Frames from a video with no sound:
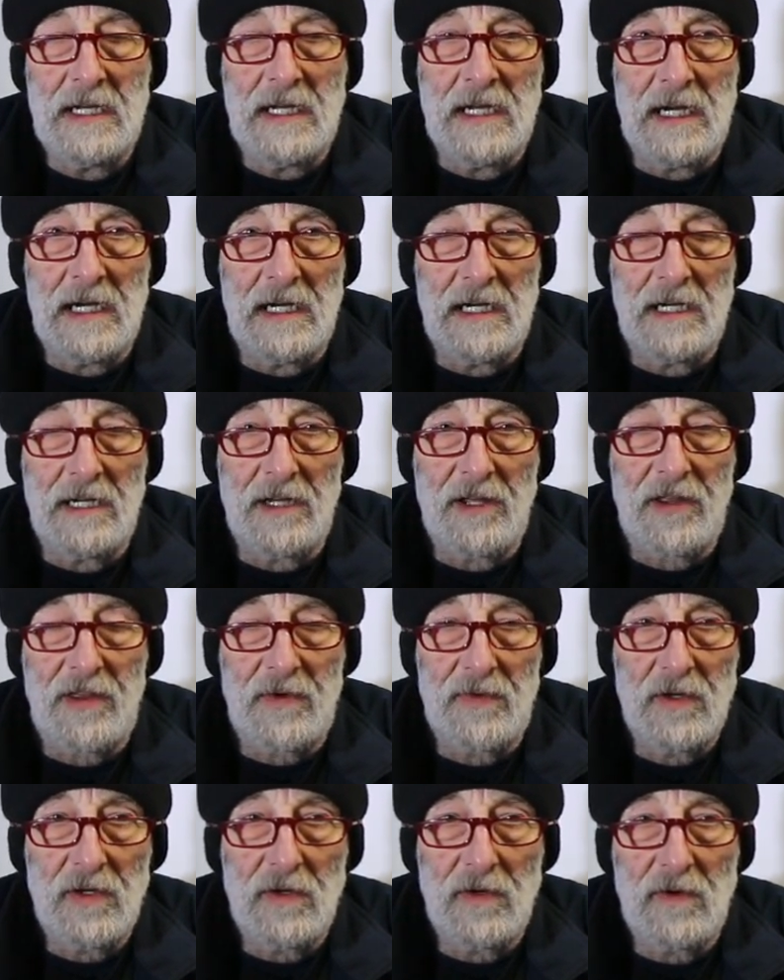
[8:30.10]

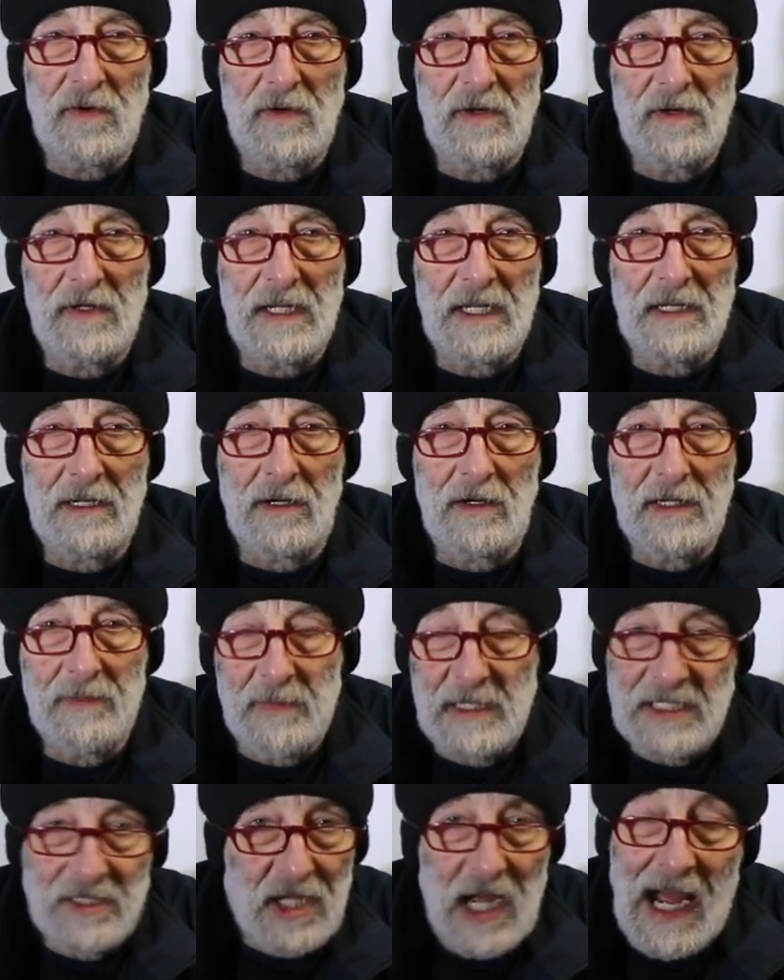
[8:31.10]
through, and
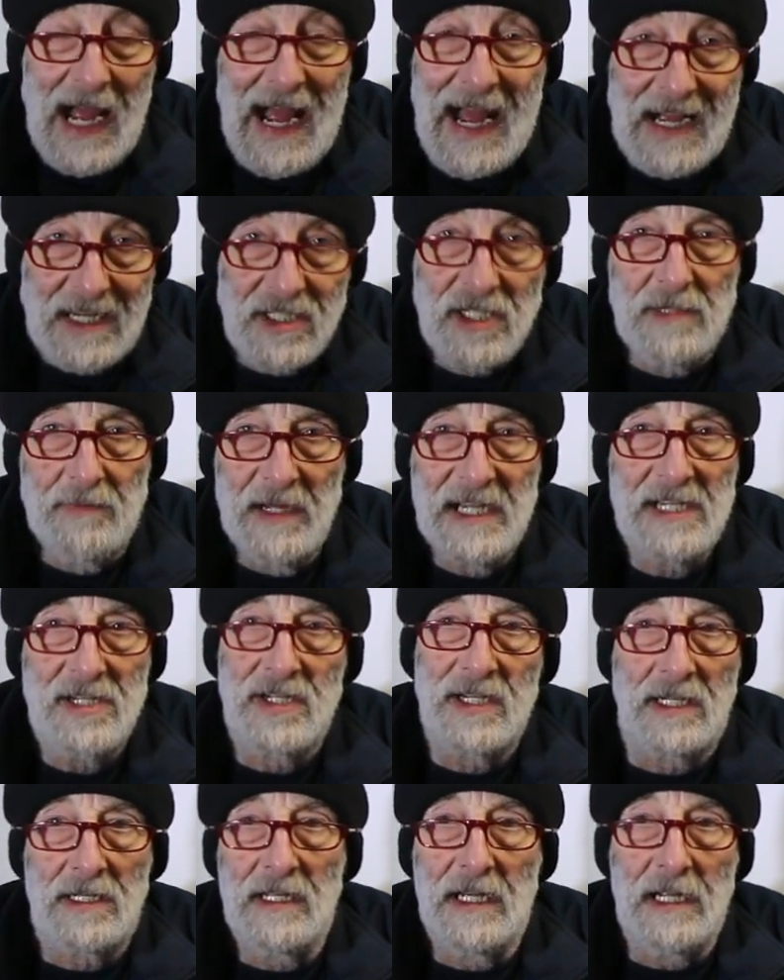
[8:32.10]
be taxed,
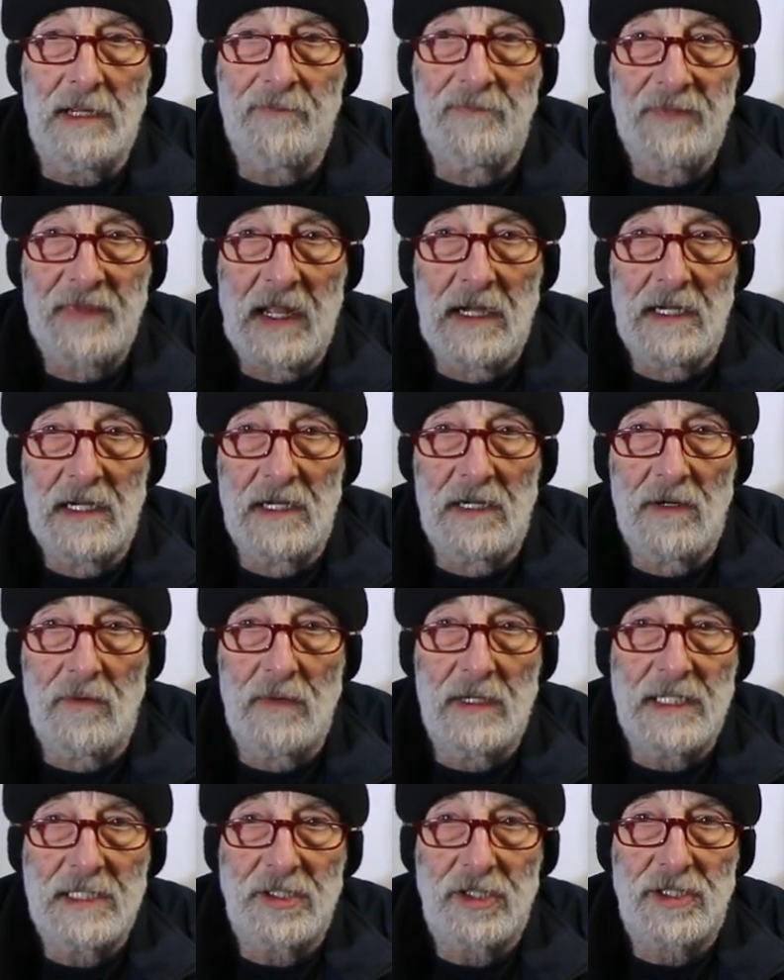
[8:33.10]
basically,
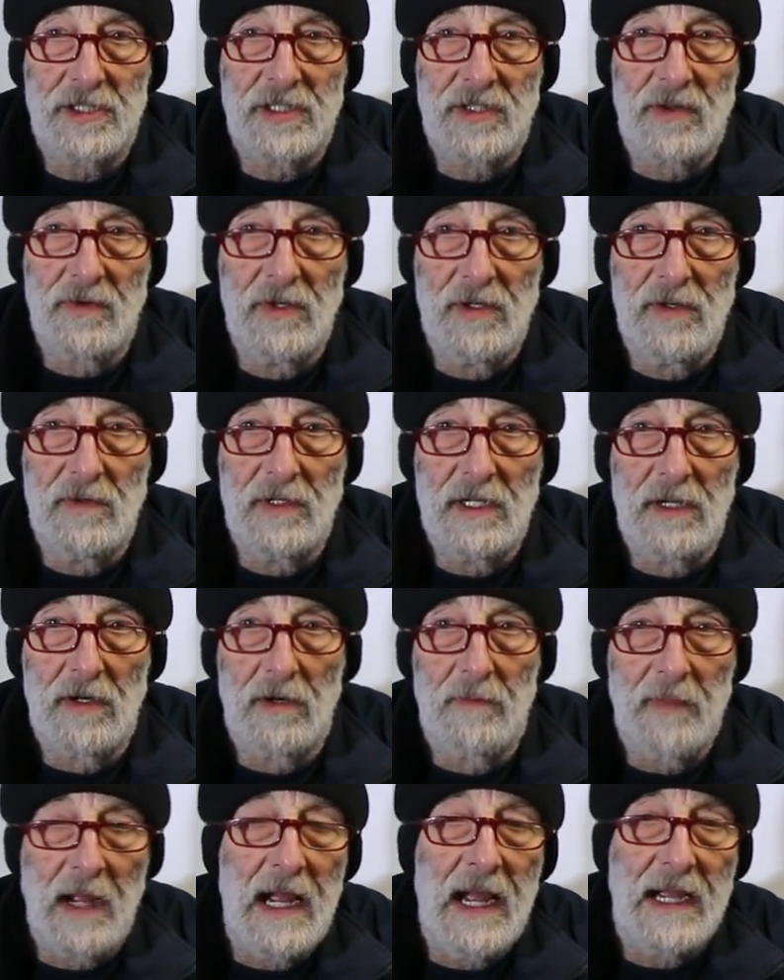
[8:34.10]
reach through
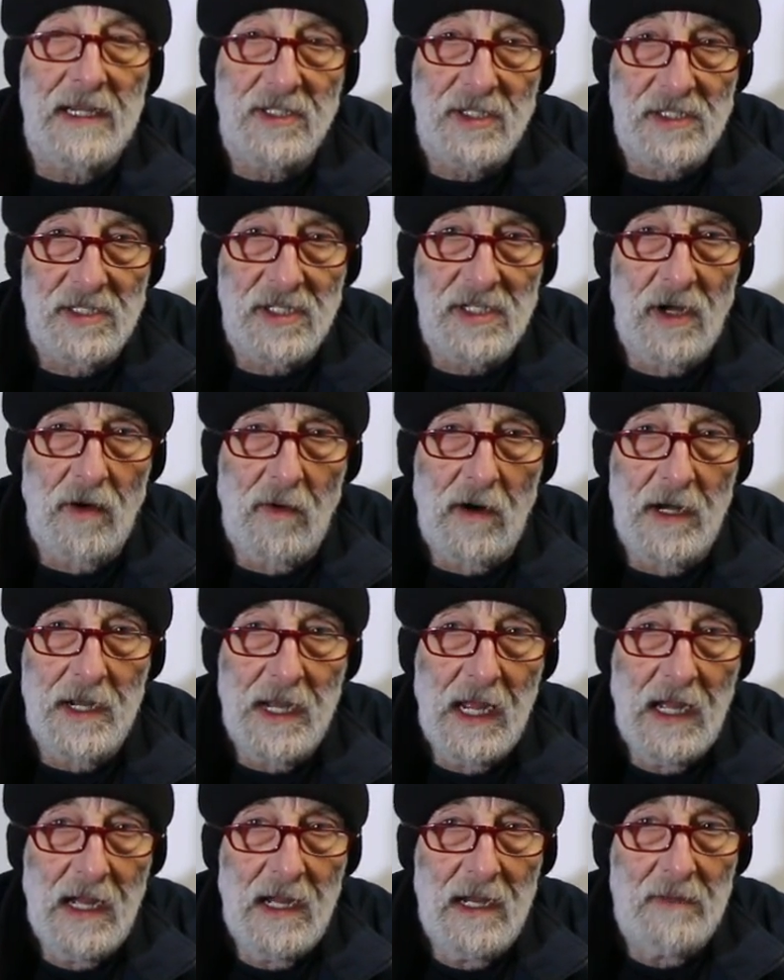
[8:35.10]
your banks and so
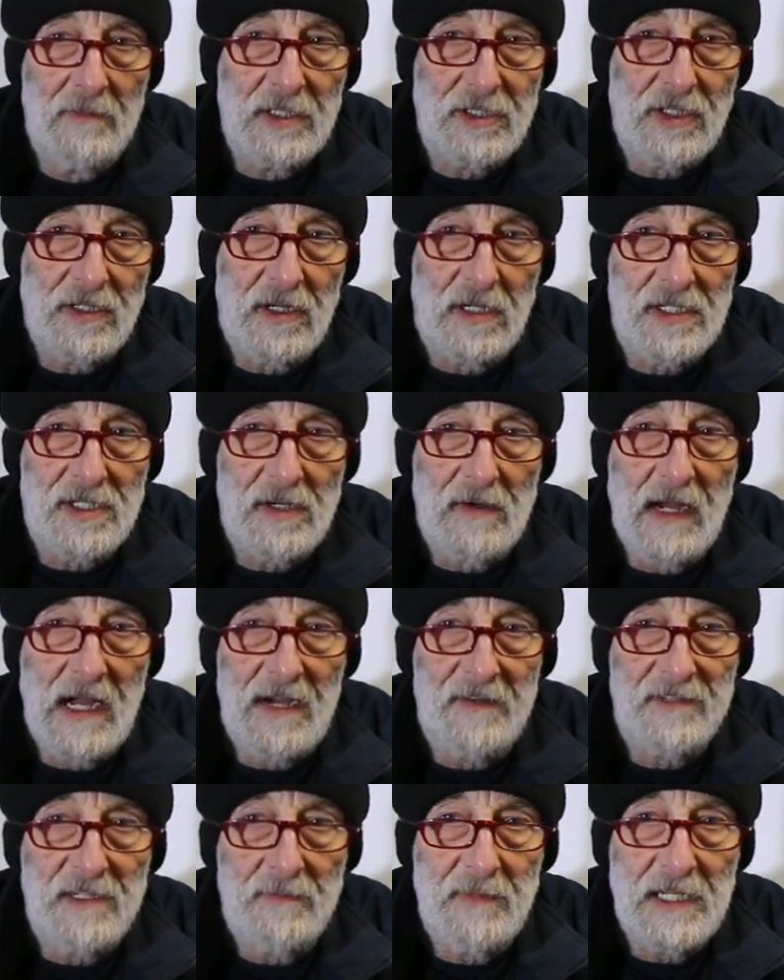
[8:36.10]
on, but you'd also
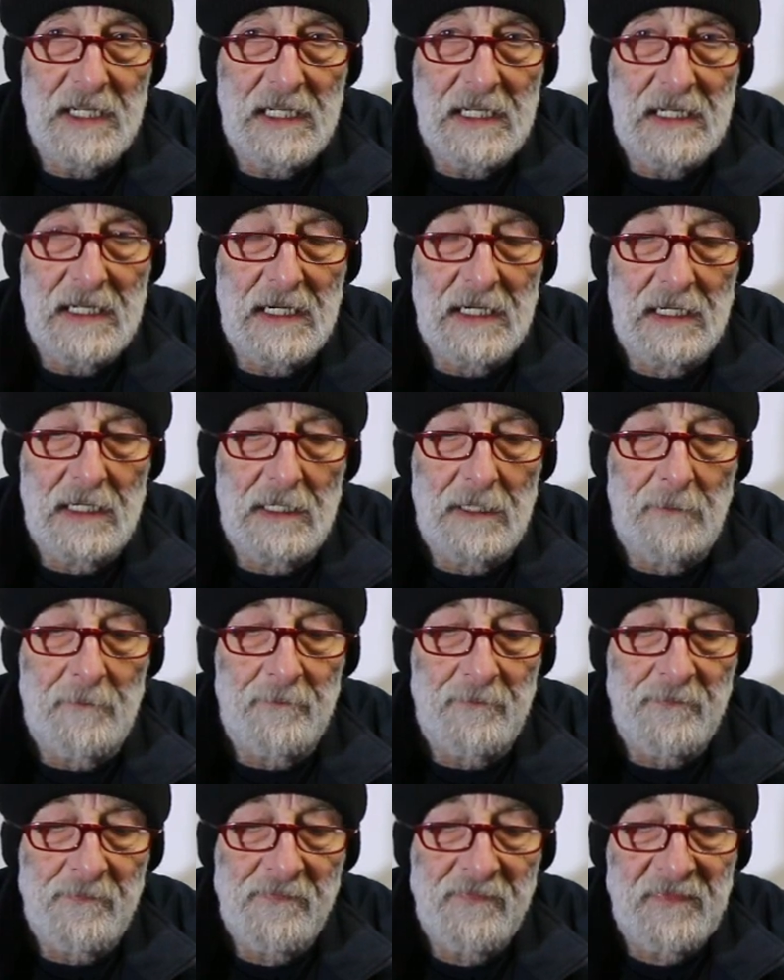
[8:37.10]
have to be
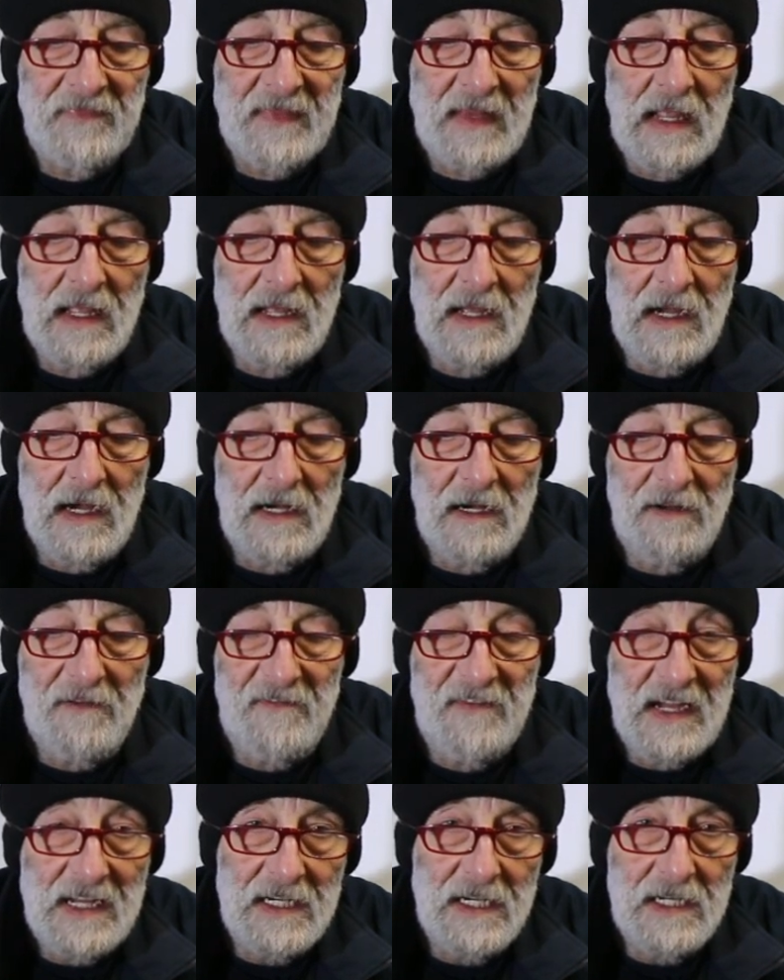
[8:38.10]

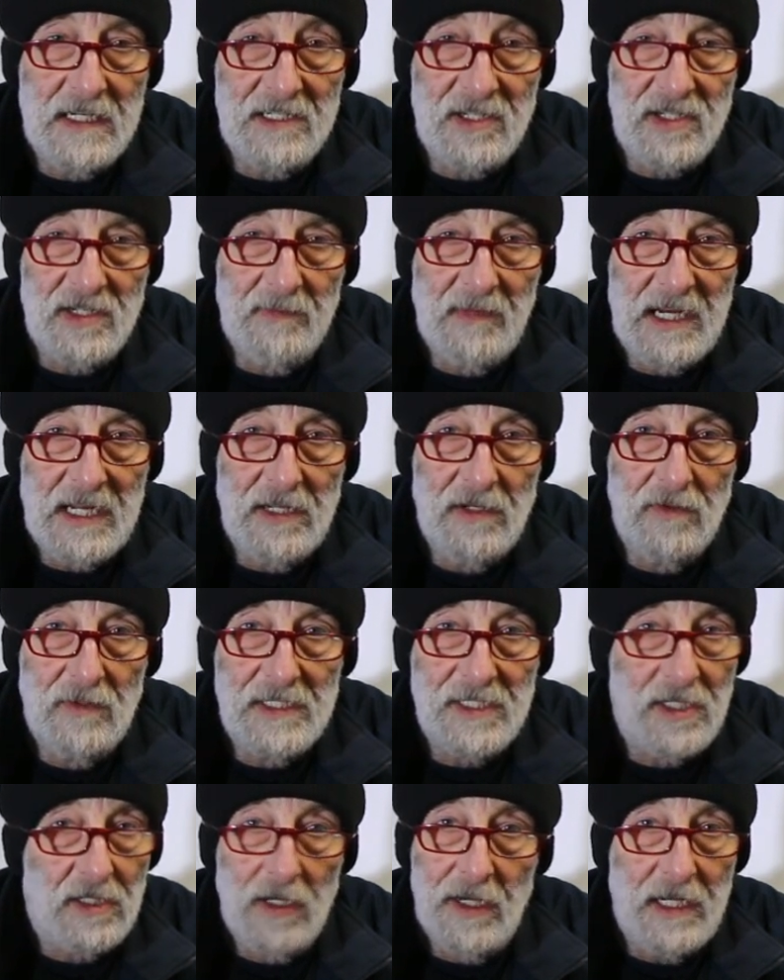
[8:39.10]
vetted as somebody who
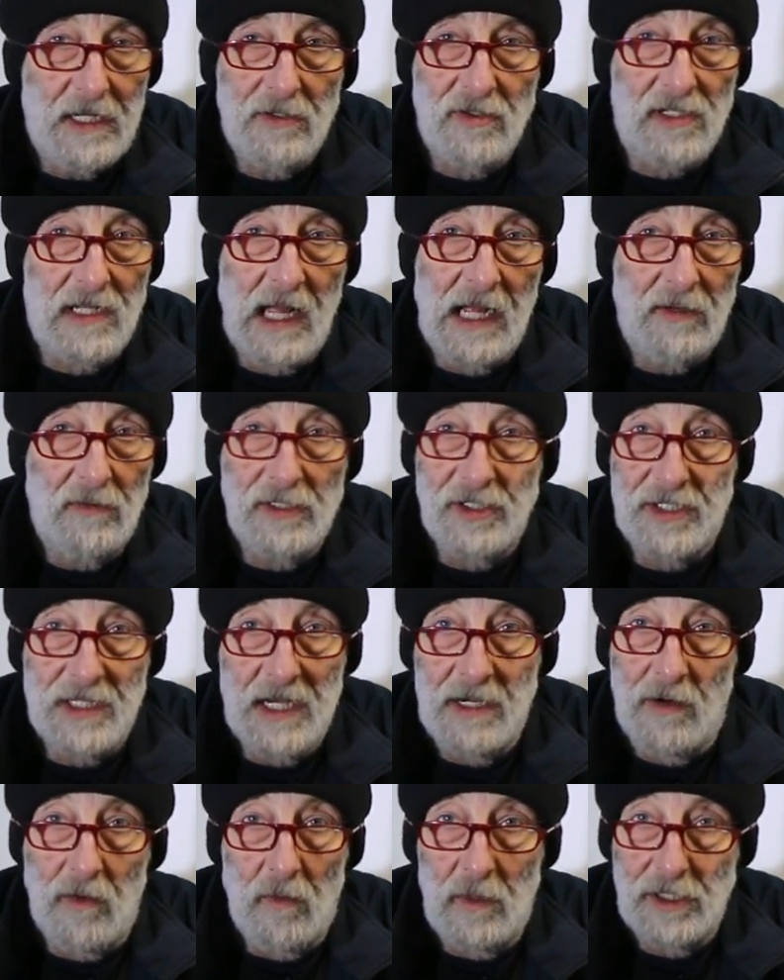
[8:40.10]
isn't going to use language
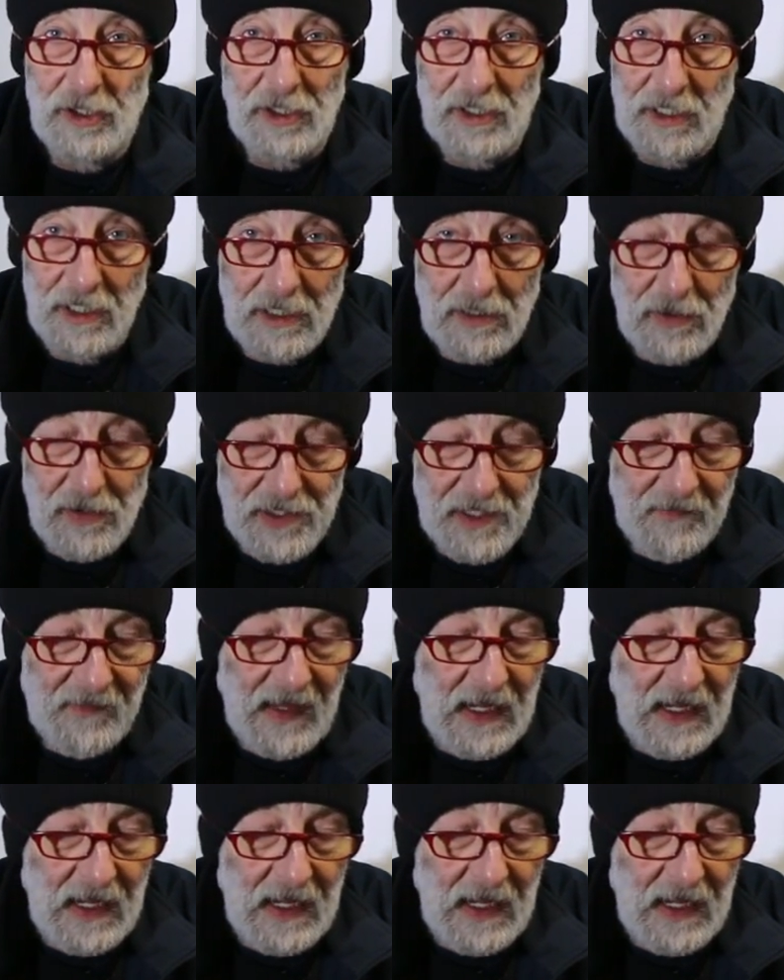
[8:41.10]
they don't want you to use.